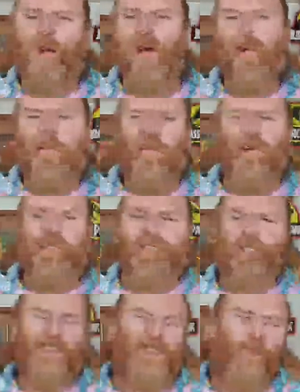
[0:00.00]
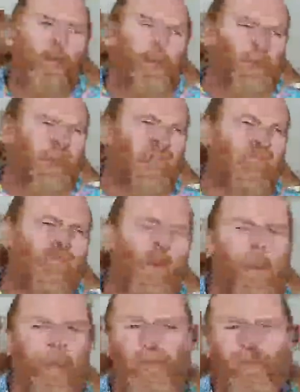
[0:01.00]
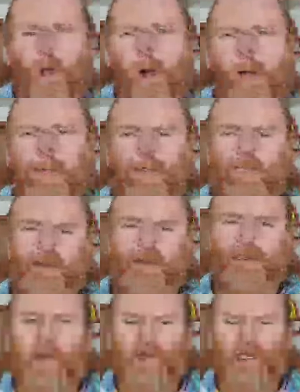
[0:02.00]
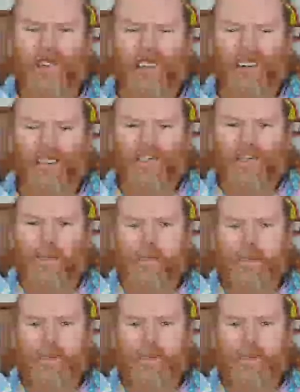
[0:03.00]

I don't like these. You can feel their legs.